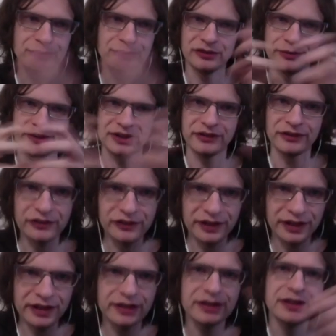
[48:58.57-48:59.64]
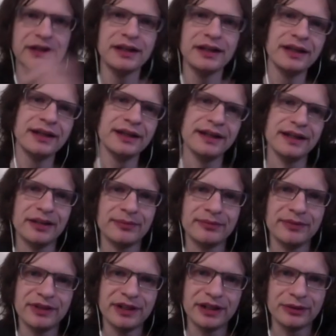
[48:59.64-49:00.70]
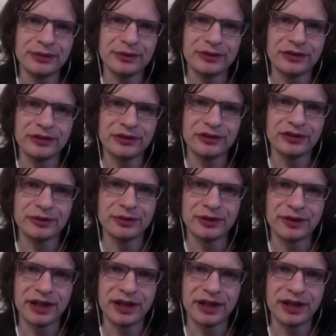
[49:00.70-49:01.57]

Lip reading: while everybody else is singing, I'll use this to